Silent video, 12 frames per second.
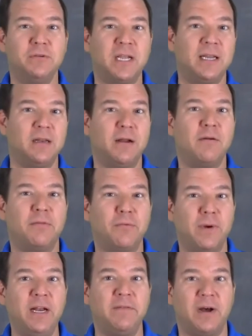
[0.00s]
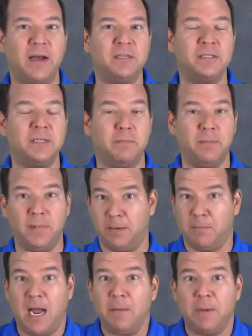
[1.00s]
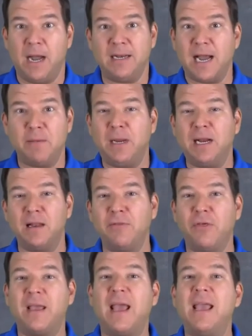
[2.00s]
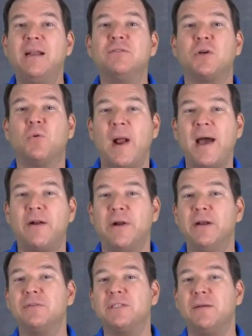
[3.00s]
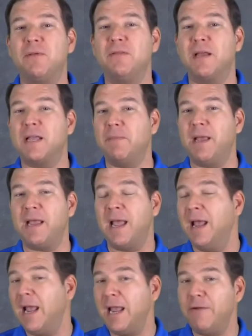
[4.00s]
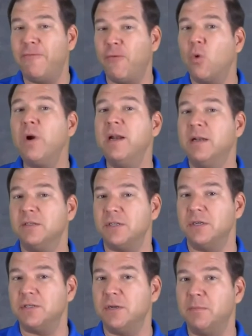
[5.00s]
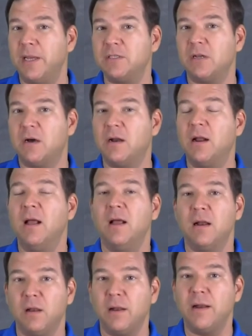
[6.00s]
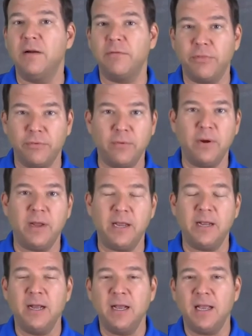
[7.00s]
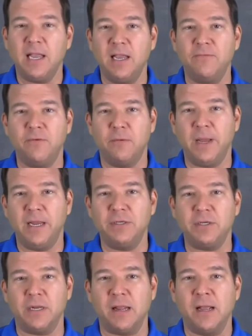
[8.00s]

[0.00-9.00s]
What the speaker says: a layer 3 device, in my mind, I immediately think, hey, here's a router. Here's something that can make a forwarding decision based on layer 3 information.